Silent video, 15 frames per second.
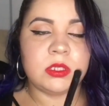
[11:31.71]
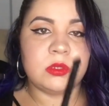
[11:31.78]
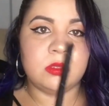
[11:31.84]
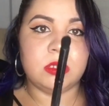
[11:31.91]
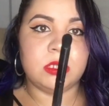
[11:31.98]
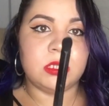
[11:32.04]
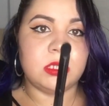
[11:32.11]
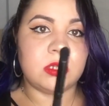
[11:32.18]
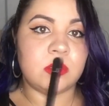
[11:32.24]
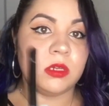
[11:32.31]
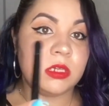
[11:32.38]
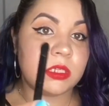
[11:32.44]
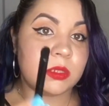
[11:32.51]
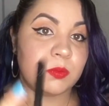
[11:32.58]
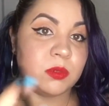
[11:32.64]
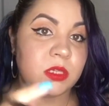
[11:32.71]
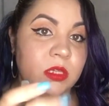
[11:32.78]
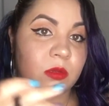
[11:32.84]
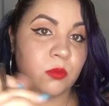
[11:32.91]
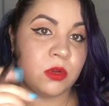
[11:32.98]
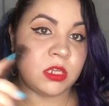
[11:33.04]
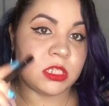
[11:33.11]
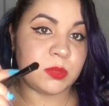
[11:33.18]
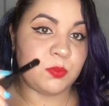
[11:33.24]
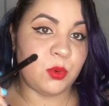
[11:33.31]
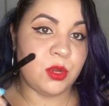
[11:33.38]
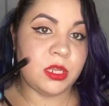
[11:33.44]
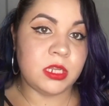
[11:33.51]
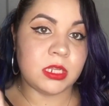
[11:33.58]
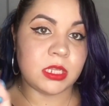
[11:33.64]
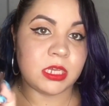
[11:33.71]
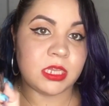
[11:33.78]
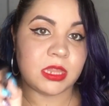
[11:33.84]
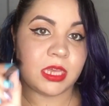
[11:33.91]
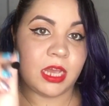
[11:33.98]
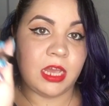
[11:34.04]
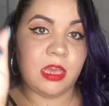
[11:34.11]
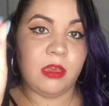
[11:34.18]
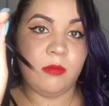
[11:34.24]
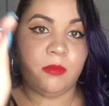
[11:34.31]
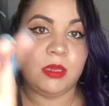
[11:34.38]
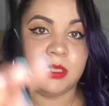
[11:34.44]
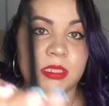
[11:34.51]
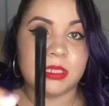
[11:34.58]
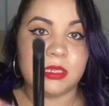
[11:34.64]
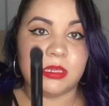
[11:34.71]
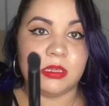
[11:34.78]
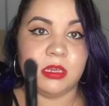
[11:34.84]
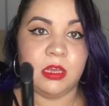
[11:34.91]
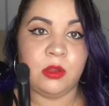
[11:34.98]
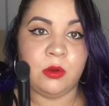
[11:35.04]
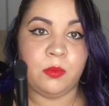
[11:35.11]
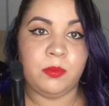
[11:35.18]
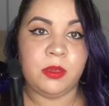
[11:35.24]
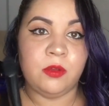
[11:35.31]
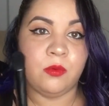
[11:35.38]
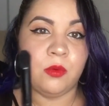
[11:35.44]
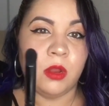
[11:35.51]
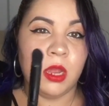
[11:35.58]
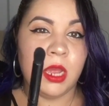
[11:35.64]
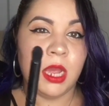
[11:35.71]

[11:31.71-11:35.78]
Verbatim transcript: So this is crease, but when it's pointed like that, it means it, it'll be